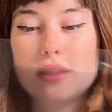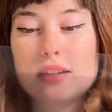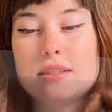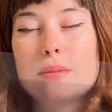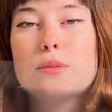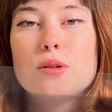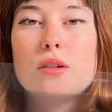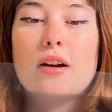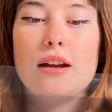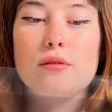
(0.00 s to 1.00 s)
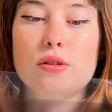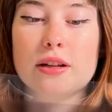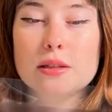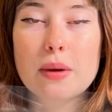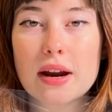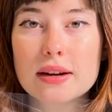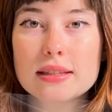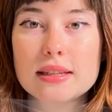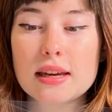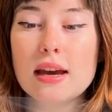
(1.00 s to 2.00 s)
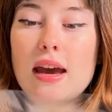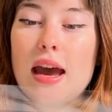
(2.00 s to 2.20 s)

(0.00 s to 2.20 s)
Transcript: is some sort of kind of transparency,